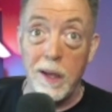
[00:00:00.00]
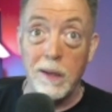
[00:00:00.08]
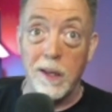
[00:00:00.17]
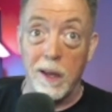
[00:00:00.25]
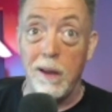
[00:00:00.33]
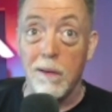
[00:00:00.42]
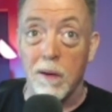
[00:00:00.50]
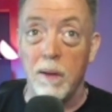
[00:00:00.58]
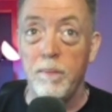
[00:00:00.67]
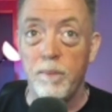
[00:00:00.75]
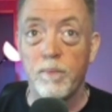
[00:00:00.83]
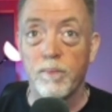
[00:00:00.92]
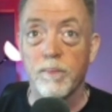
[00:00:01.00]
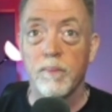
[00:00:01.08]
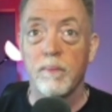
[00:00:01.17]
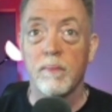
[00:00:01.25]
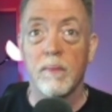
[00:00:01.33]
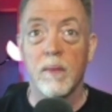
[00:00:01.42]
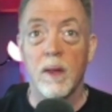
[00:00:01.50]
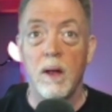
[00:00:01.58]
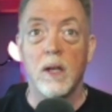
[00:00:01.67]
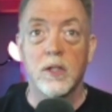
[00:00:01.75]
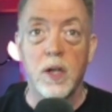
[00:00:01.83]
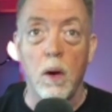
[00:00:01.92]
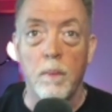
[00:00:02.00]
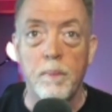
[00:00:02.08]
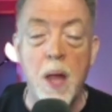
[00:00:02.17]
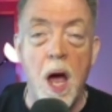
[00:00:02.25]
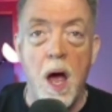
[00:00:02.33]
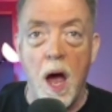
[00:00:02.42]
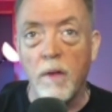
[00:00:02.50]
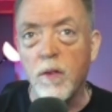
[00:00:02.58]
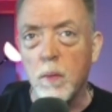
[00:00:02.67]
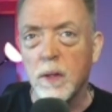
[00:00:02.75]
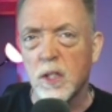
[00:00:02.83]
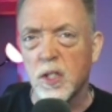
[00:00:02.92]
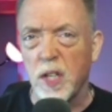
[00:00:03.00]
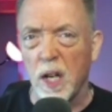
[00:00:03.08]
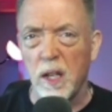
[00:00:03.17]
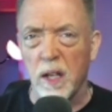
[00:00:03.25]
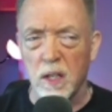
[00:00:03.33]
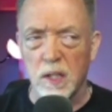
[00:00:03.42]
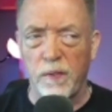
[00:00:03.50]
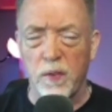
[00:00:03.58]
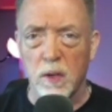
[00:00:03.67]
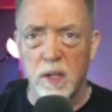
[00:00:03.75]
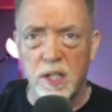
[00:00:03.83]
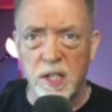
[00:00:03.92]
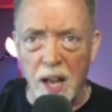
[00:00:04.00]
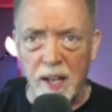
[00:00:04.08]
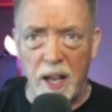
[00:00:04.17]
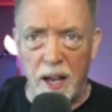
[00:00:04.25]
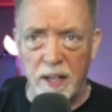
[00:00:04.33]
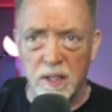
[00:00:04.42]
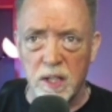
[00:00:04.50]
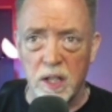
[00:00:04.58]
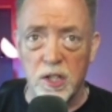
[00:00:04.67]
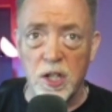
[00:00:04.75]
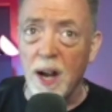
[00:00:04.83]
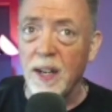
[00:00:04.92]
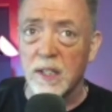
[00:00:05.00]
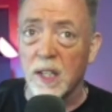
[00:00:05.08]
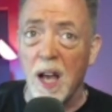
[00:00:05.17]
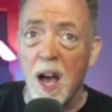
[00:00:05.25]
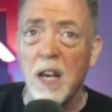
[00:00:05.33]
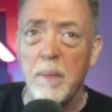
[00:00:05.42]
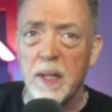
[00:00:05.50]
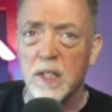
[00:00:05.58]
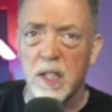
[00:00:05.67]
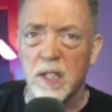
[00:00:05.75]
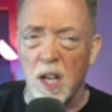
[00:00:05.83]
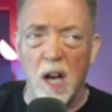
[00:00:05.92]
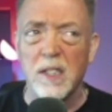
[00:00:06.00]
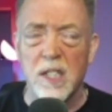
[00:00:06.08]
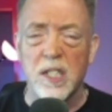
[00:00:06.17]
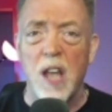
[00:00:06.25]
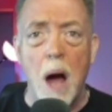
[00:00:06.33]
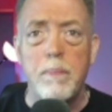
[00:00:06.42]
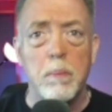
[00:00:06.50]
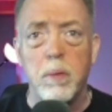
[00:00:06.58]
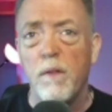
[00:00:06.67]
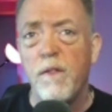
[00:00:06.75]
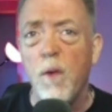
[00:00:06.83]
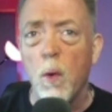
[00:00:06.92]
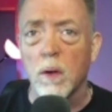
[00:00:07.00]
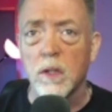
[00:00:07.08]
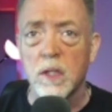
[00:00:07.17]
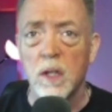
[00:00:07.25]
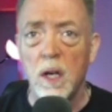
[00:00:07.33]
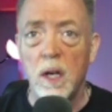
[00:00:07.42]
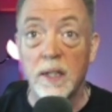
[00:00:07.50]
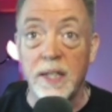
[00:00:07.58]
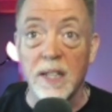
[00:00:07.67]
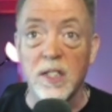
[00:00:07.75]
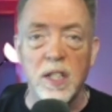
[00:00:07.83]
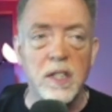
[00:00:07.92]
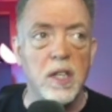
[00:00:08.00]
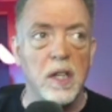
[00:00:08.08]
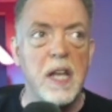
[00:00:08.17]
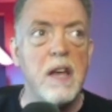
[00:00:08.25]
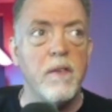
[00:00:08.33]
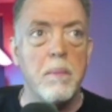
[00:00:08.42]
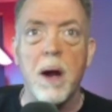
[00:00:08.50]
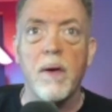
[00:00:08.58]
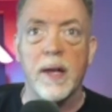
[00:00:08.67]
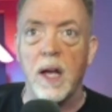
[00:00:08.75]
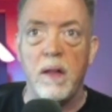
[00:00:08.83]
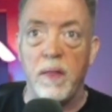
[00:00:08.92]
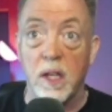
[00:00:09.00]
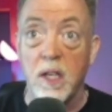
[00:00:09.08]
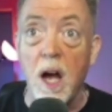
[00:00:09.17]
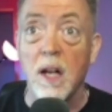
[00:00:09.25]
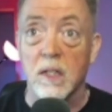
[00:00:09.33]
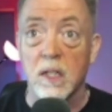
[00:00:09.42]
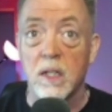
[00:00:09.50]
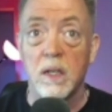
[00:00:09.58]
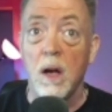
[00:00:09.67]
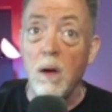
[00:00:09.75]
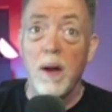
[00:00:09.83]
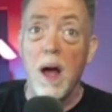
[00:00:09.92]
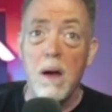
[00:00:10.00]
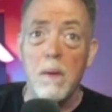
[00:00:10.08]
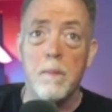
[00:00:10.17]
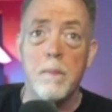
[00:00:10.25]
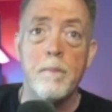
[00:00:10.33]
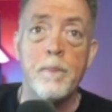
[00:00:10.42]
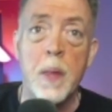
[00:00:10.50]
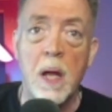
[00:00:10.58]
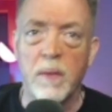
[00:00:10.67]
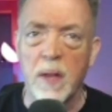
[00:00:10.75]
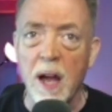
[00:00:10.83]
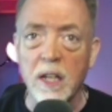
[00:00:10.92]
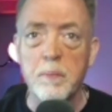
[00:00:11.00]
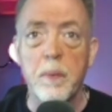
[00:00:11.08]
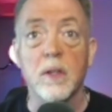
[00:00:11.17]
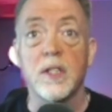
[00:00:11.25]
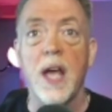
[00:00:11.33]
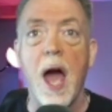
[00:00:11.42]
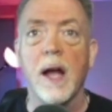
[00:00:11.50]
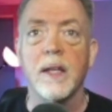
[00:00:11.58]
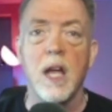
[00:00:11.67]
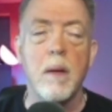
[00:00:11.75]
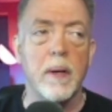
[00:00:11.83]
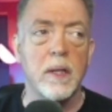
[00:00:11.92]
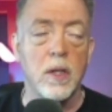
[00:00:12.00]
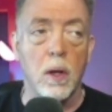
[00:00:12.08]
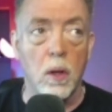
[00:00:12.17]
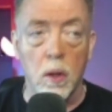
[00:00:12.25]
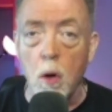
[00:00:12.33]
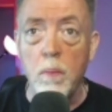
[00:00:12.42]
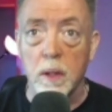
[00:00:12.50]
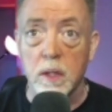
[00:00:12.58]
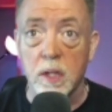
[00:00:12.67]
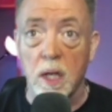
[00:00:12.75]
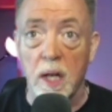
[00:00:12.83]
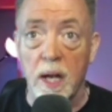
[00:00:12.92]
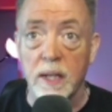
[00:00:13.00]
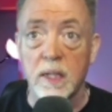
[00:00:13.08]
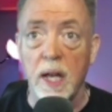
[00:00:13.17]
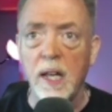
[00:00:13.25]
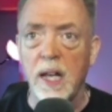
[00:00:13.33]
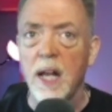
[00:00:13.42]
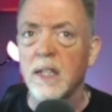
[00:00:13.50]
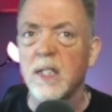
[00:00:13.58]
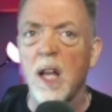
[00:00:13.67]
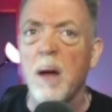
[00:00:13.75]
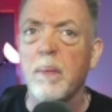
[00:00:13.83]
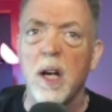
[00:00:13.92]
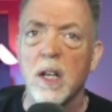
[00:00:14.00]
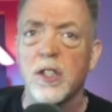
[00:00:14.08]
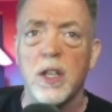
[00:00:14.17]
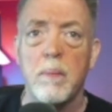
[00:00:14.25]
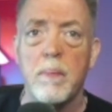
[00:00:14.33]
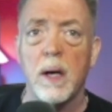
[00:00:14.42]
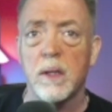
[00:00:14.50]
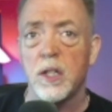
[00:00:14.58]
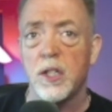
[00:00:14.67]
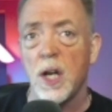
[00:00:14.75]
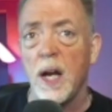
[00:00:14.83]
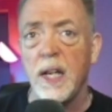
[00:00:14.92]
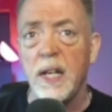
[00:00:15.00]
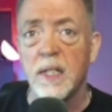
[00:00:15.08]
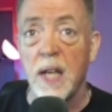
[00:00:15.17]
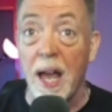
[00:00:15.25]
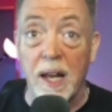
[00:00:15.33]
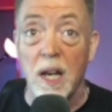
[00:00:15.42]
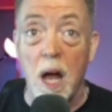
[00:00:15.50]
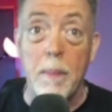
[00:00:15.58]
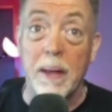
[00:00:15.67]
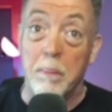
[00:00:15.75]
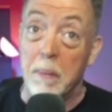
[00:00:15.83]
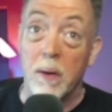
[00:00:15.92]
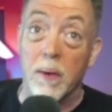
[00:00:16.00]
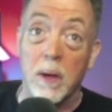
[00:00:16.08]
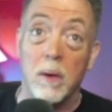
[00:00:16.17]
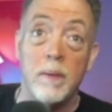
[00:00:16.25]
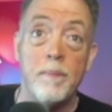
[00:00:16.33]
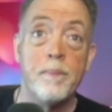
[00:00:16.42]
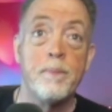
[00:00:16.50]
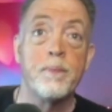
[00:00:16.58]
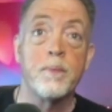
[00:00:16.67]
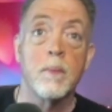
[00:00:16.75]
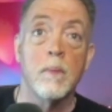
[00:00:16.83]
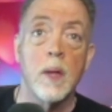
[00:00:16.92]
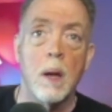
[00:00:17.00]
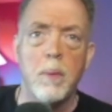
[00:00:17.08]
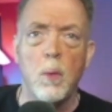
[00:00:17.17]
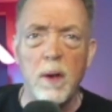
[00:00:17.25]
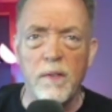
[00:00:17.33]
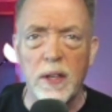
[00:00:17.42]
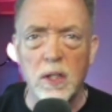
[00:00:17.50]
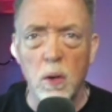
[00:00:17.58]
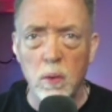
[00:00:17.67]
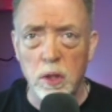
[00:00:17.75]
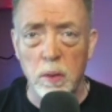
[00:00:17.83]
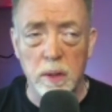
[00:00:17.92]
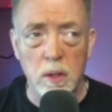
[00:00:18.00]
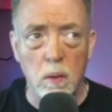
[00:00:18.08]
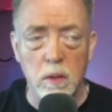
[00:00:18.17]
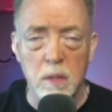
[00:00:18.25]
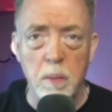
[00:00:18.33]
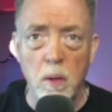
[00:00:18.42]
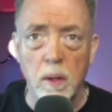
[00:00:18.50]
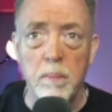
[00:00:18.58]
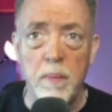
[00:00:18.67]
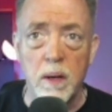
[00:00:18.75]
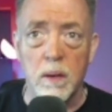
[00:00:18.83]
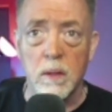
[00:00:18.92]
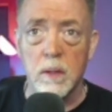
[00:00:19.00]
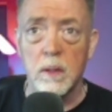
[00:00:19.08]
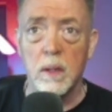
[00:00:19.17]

to hear it. So, everyone's telling us for decades that China's economy is this unstoppable force destined to leave America in the dust. Oh no! The experts, the academics, the globalist class, they can't stop gushing about the Chinese economic miracle. But what if I told you it's all smoke and mirrors?